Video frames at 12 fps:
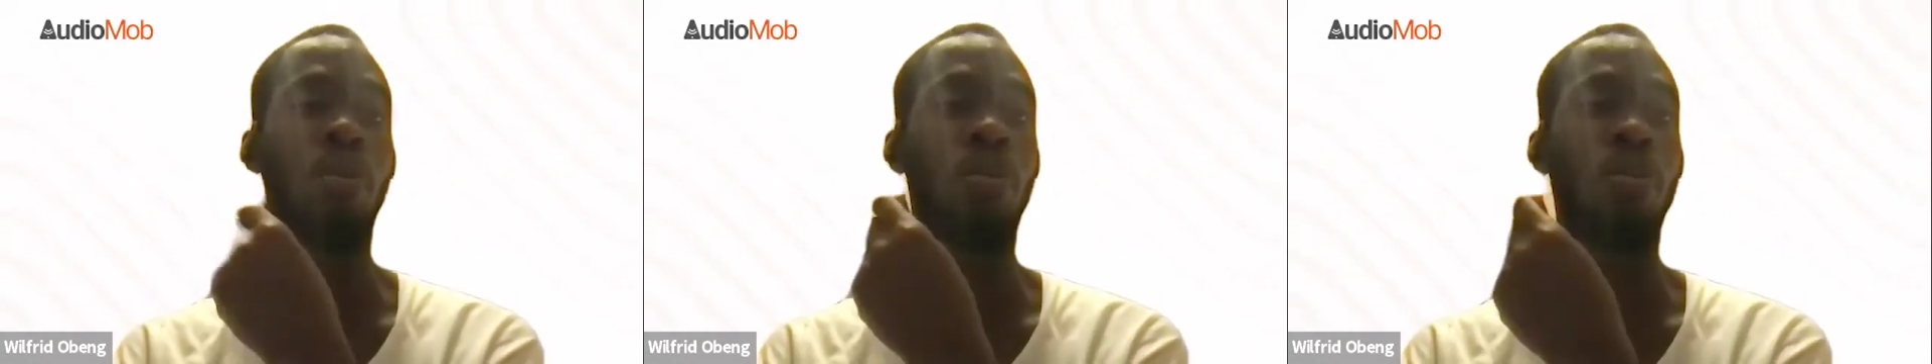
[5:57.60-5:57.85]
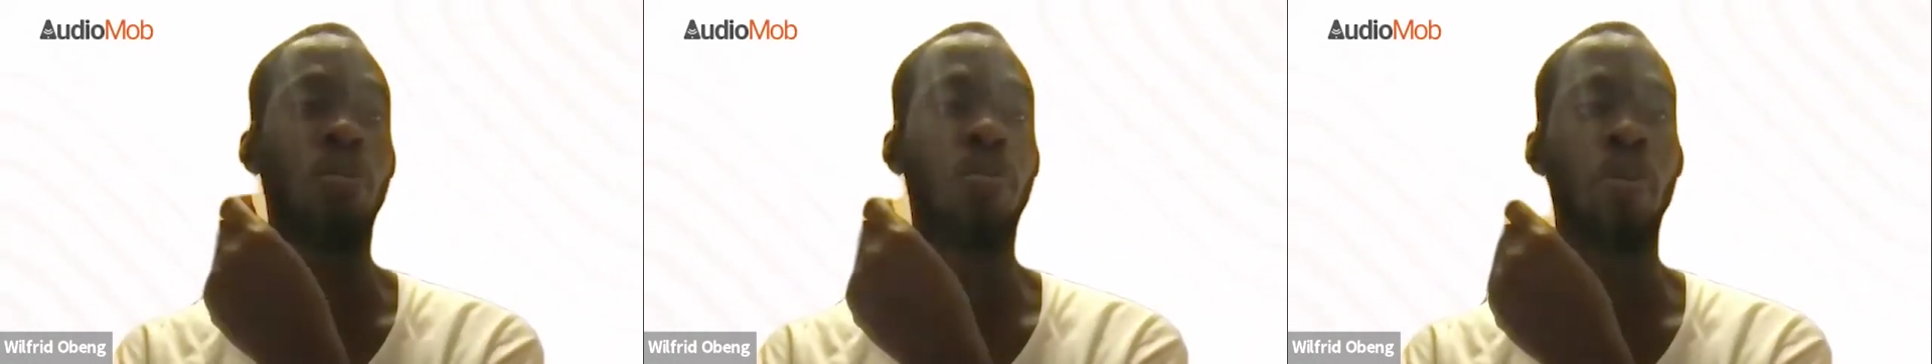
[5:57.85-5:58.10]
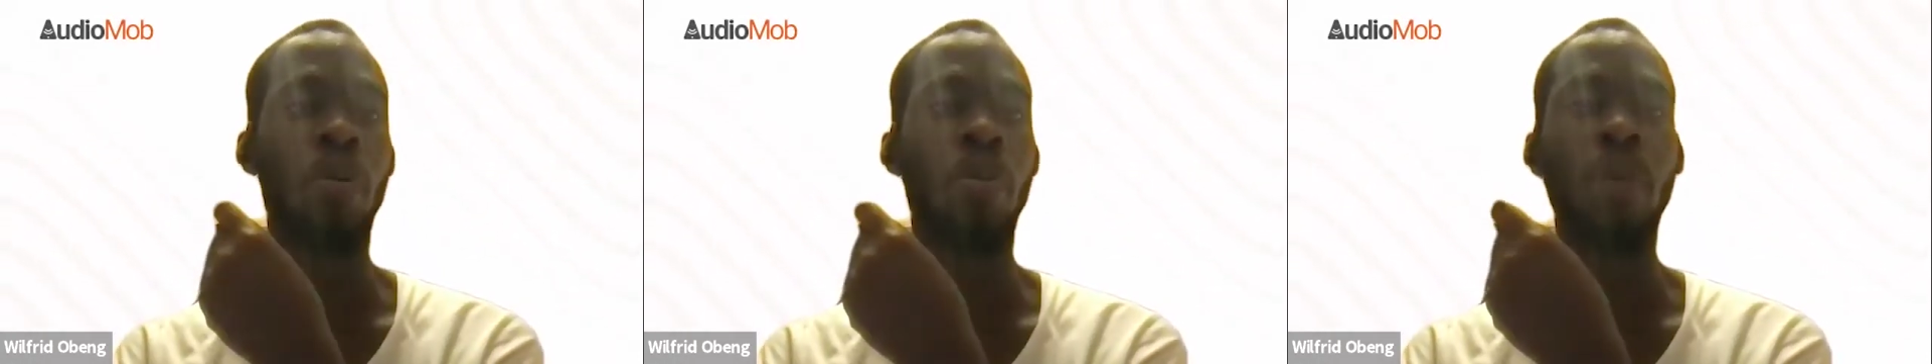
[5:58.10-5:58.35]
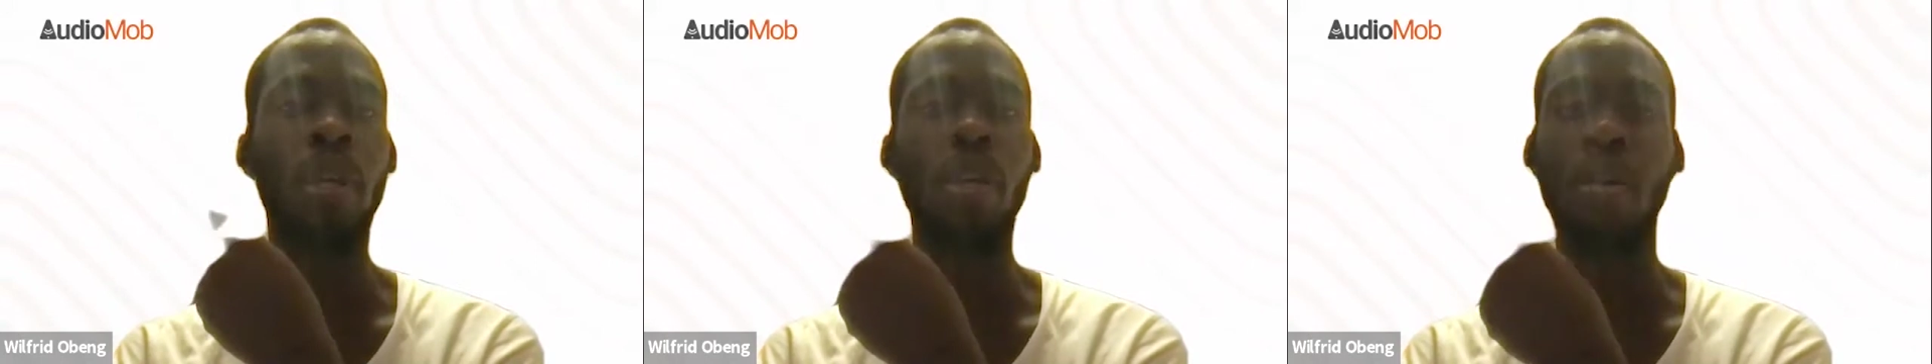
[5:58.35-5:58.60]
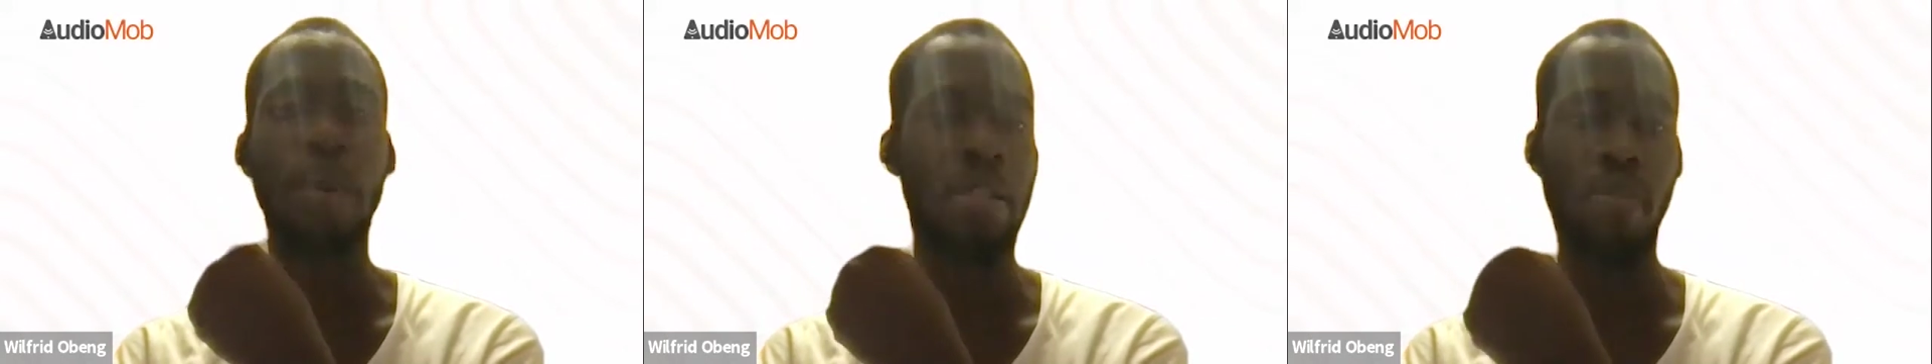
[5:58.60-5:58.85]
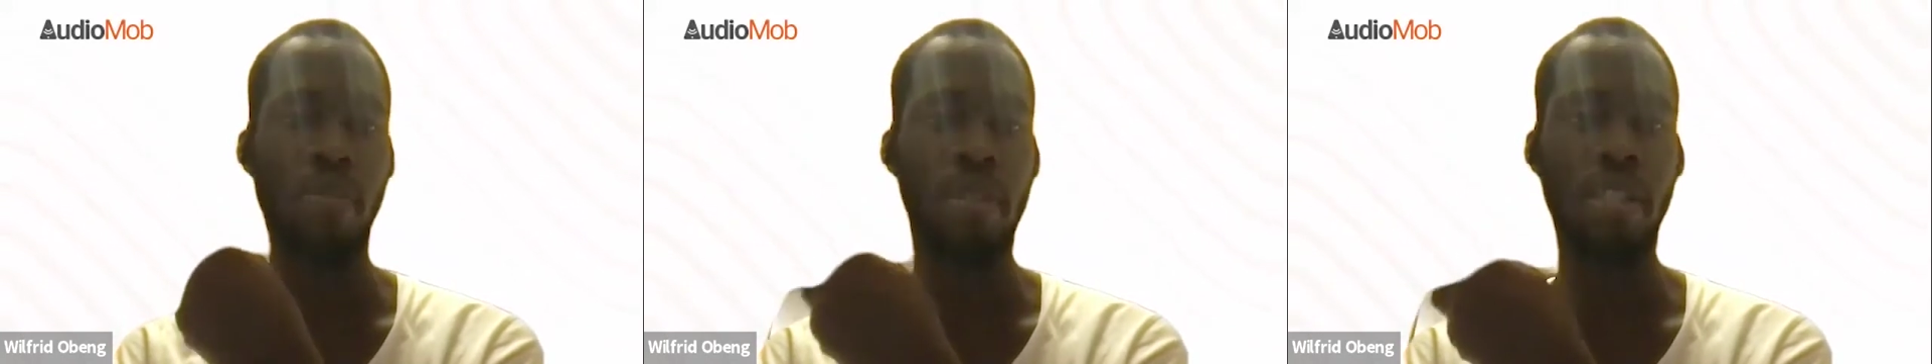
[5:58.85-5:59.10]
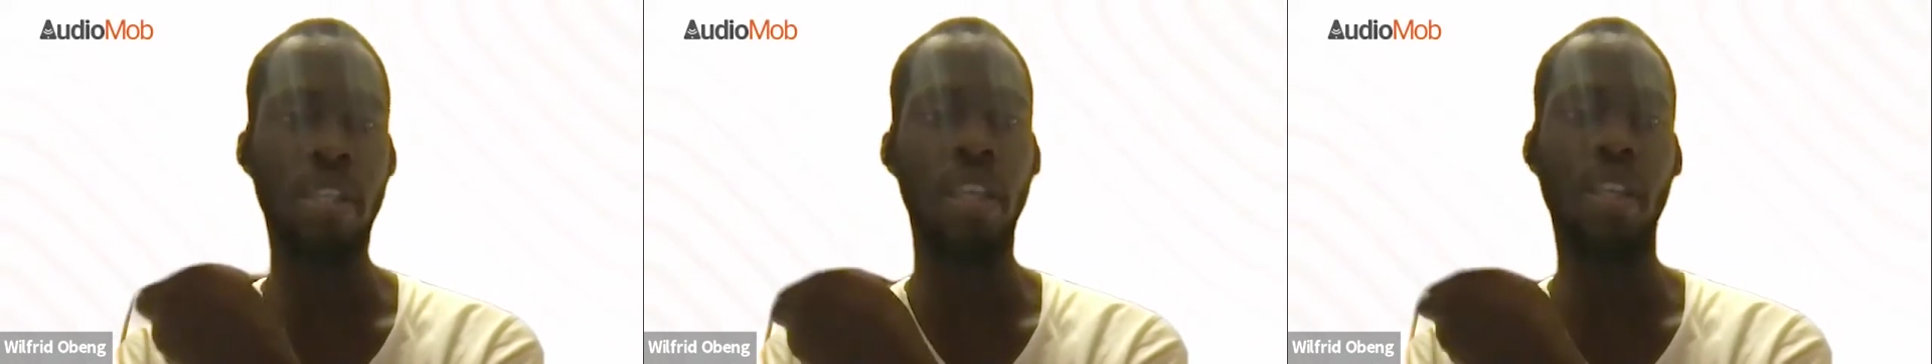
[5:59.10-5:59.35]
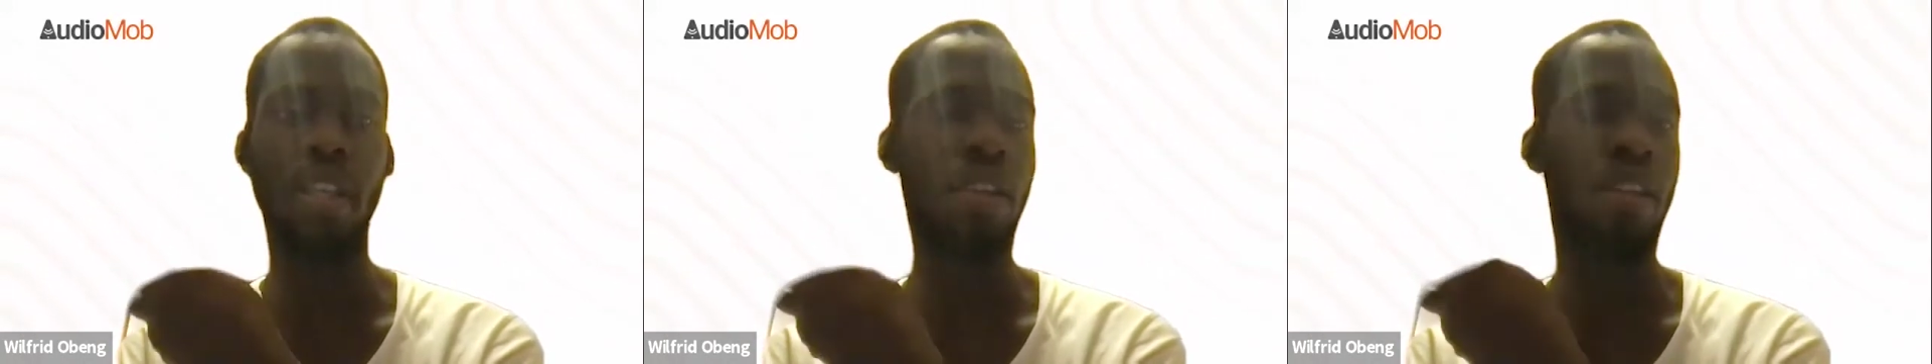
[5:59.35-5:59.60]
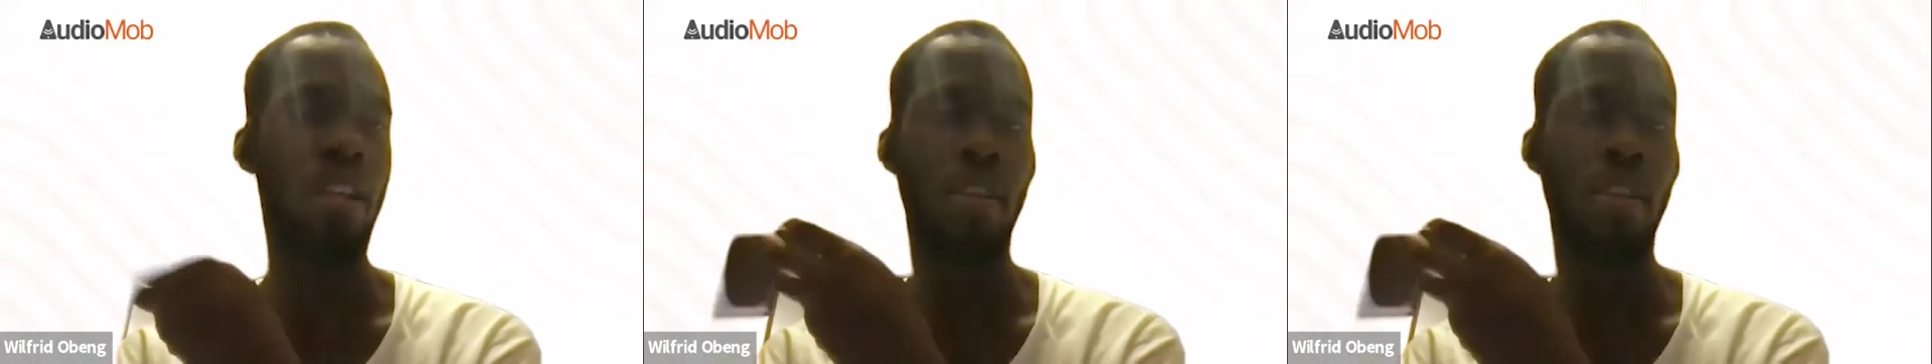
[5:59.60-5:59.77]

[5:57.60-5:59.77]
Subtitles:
will be nowhere to be seen